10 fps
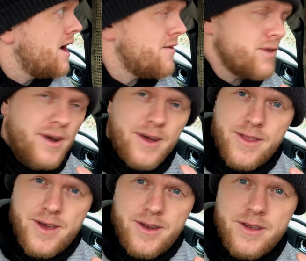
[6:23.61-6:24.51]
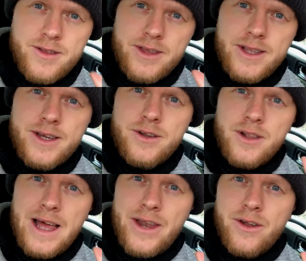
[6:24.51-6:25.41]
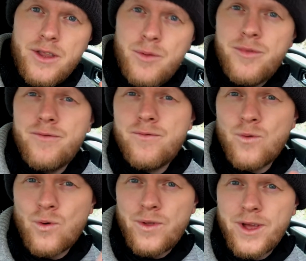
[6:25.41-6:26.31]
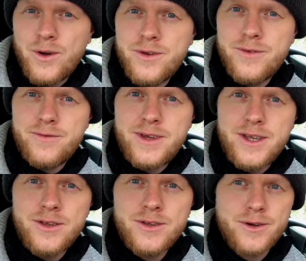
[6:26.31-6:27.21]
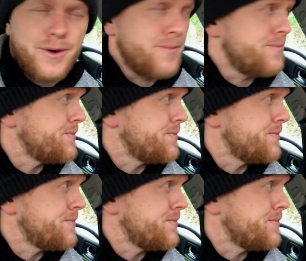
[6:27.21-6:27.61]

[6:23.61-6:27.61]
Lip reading: Every now and then they tend to land on them before they go to feed, so